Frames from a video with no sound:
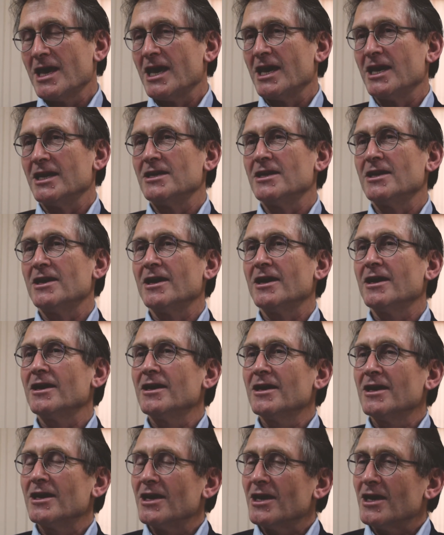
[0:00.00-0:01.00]
and
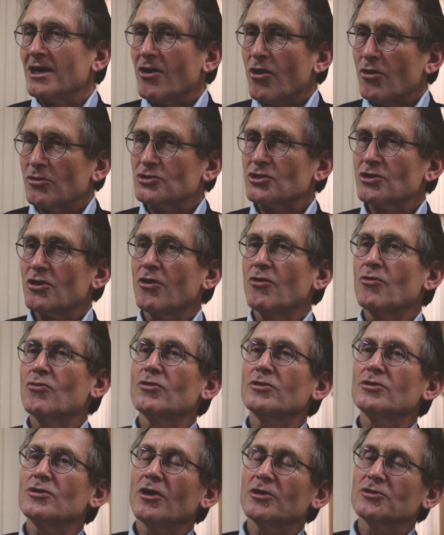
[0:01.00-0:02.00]

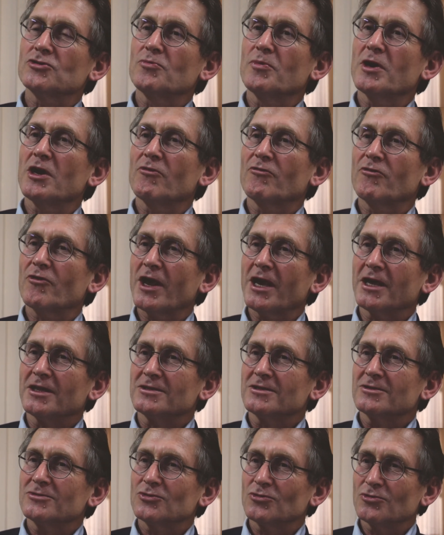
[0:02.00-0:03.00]
also not to be afraid